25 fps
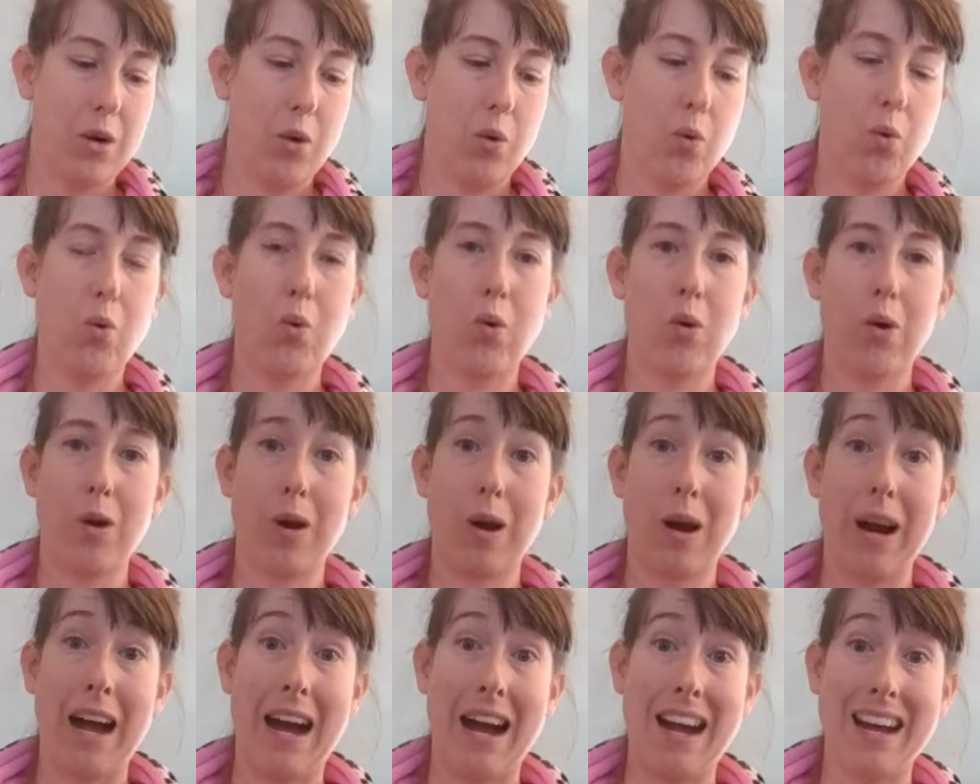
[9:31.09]

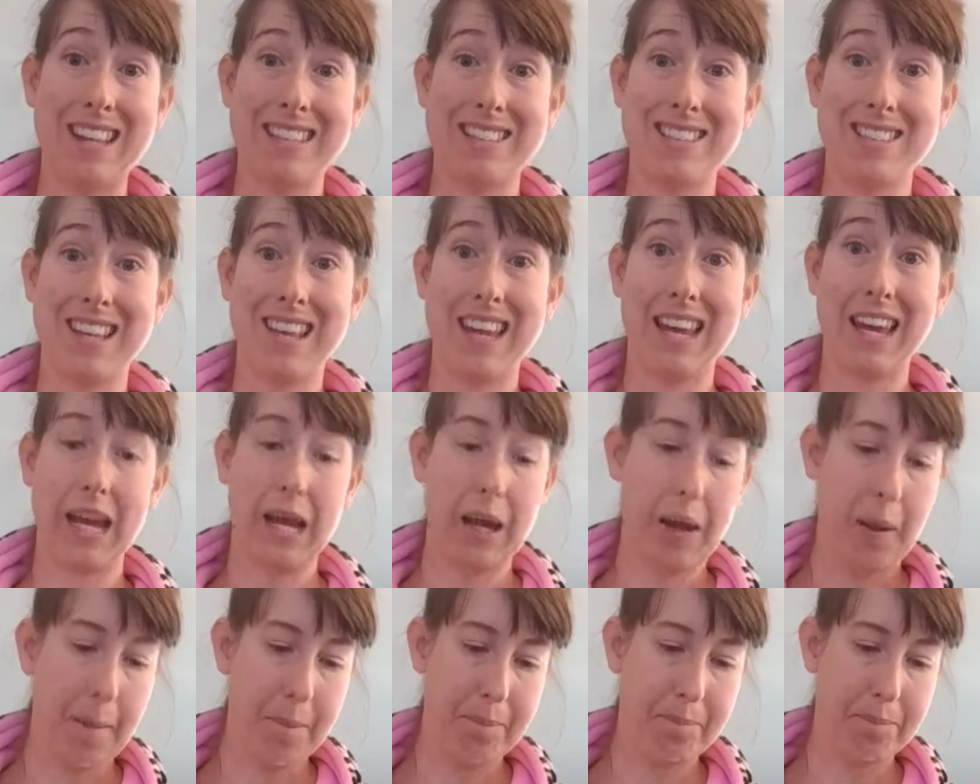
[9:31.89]
or I
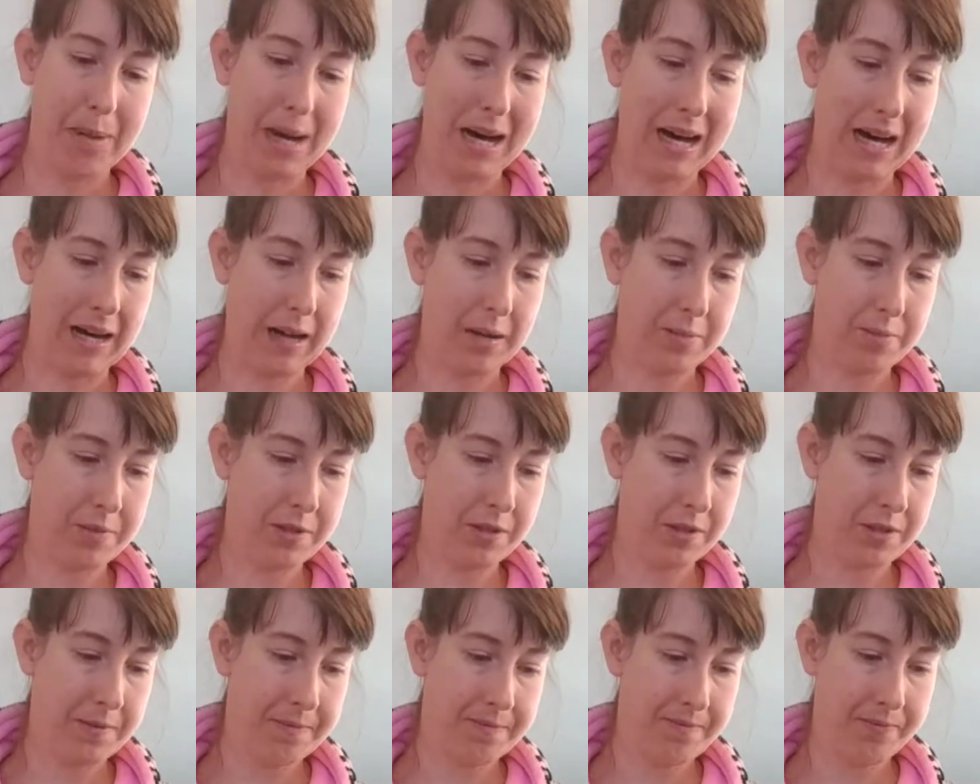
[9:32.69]
say
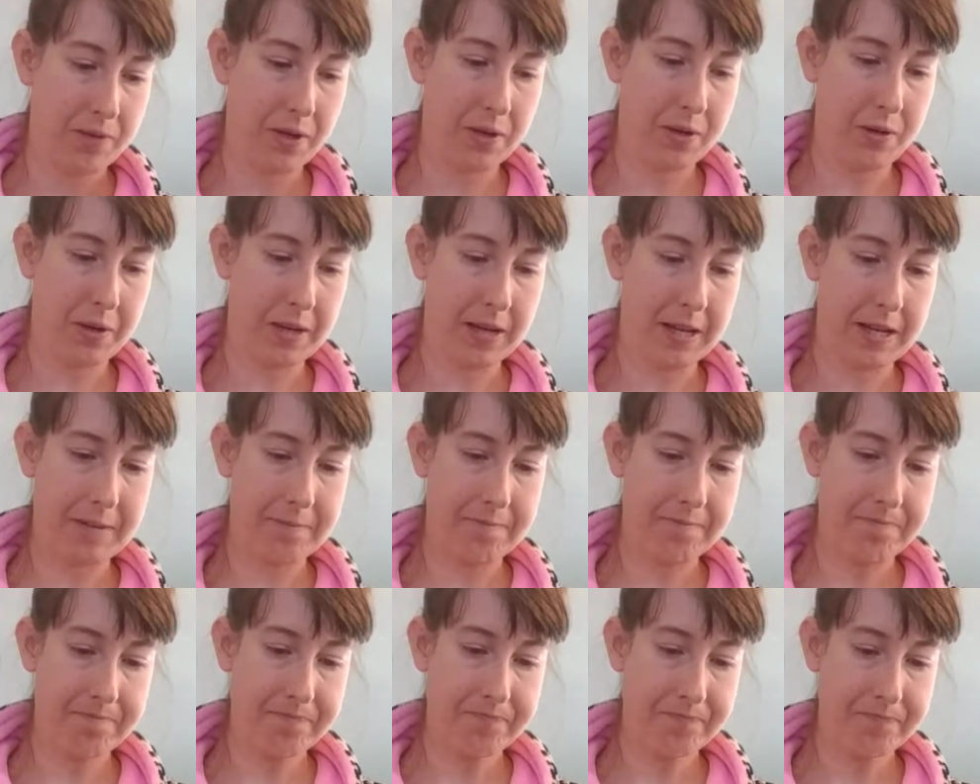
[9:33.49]
popped, okay?